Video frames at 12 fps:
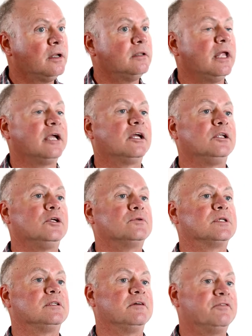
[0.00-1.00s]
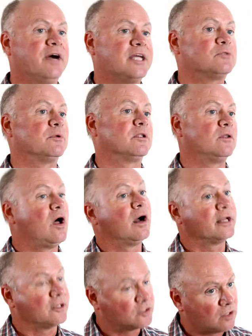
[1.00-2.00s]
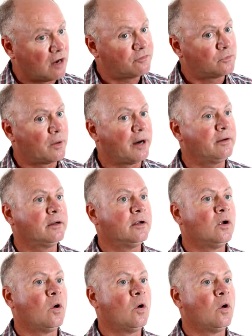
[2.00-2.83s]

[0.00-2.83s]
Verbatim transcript: they can use a device with logging software,